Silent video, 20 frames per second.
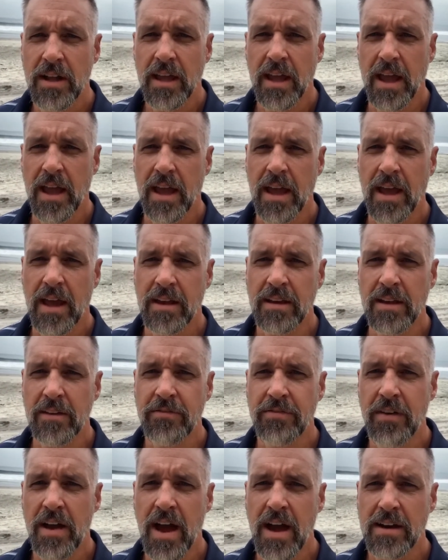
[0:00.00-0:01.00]
And in
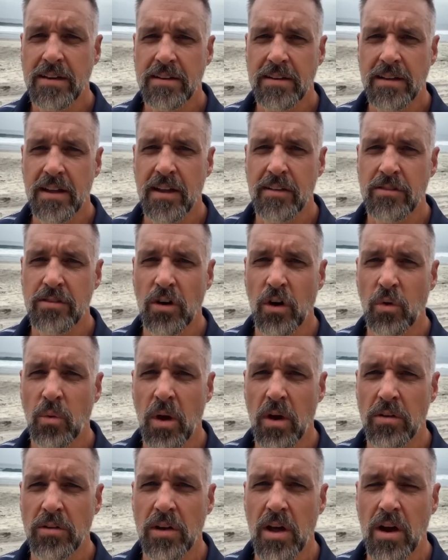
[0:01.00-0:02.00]
fact, it's so
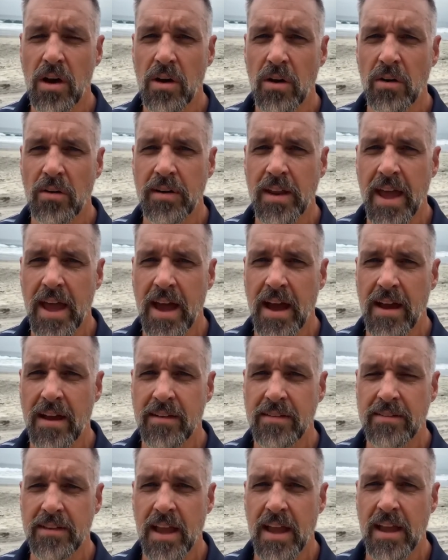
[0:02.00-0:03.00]
well known
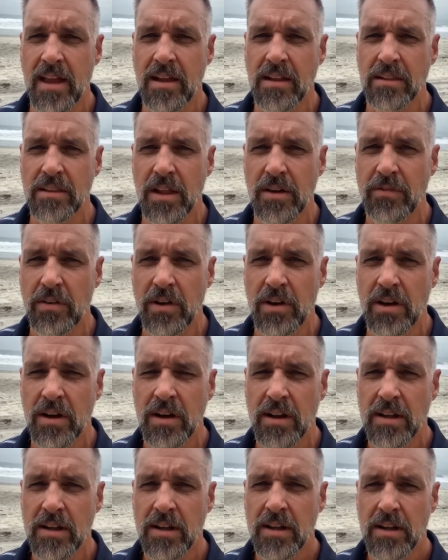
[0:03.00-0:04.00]
as a liver
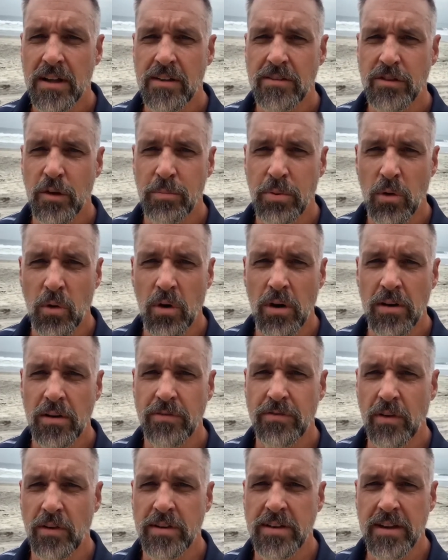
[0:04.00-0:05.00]
support
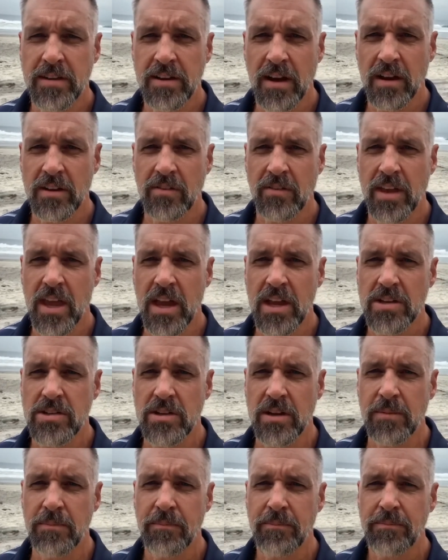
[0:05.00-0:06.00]
for
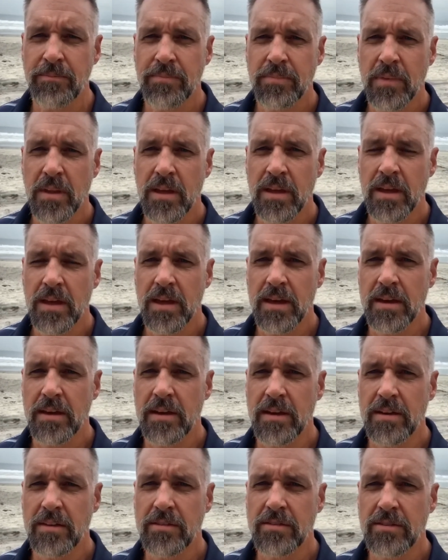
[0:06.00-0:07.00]
detoxification
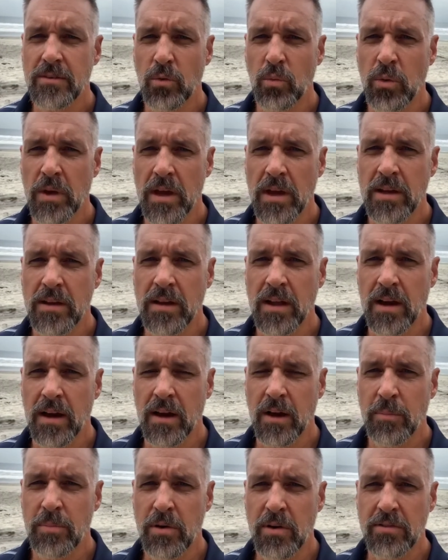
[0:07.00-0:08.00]
is when
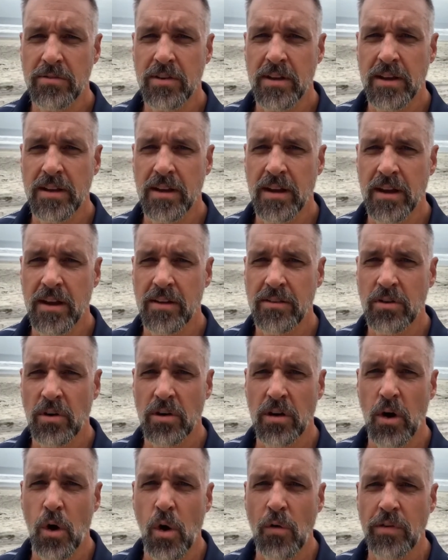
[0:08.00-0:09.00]
a person uh, sort
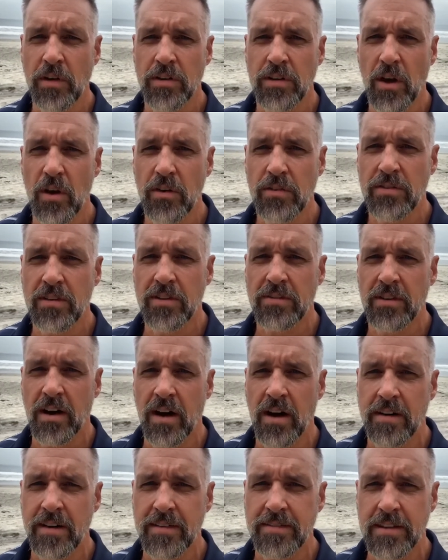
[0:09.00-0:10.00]
of overdoses
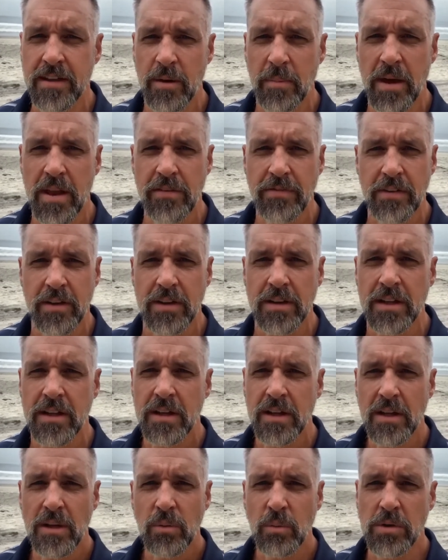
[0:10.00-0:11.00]
on acetaminophen,
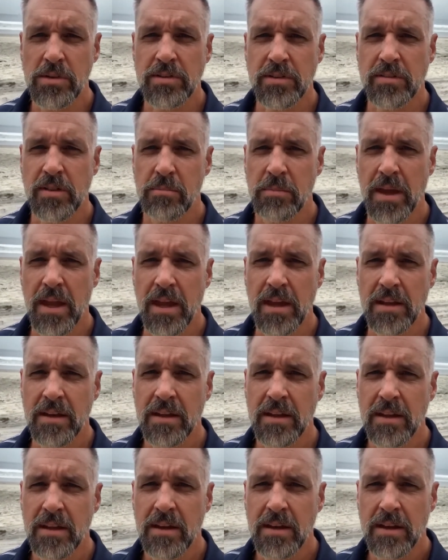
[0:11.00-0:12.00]
which is the
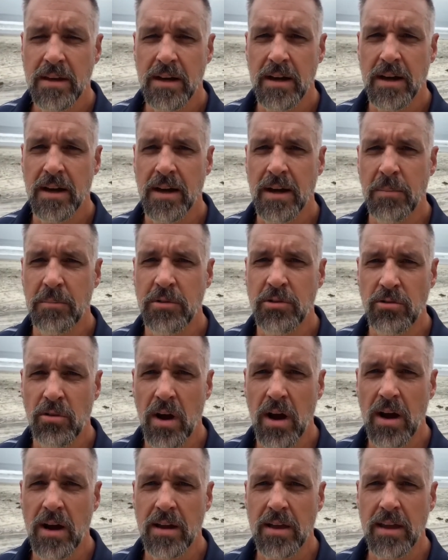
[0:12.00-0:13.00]
main uh,
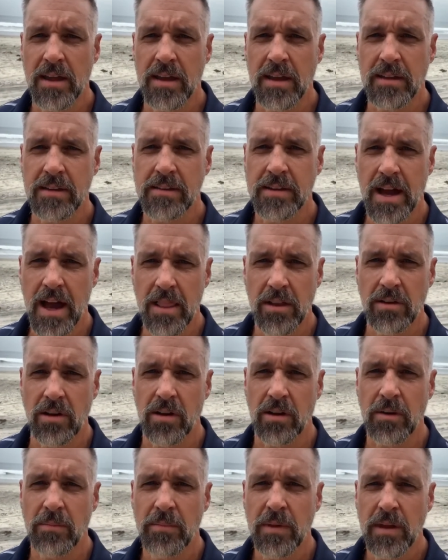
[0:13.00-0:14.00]
drug in Tylenol.